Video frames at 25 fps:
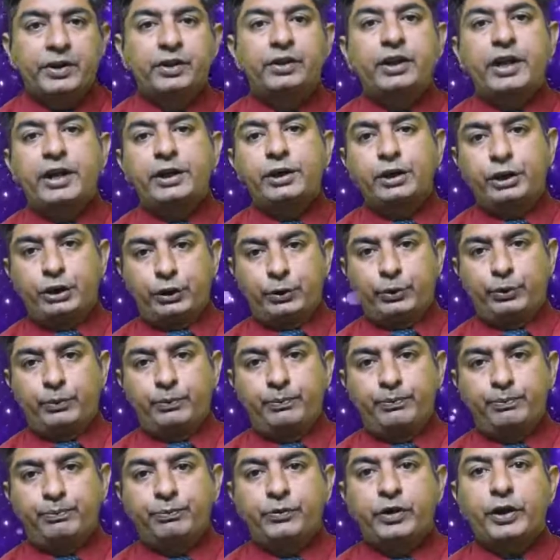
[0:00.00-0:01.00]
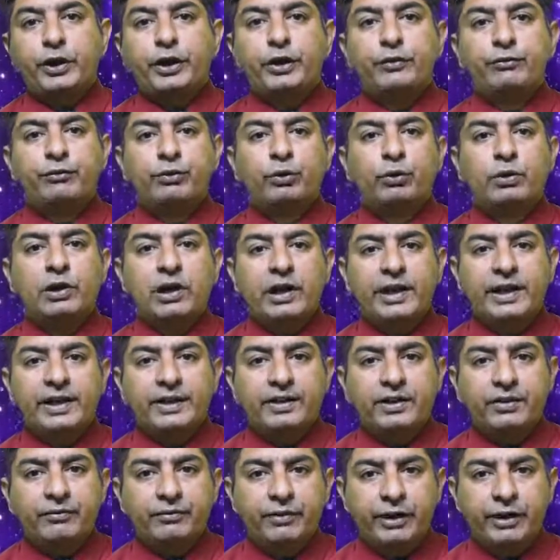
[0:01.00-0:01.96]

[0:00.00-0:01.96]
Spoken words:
Thank you. If you liked the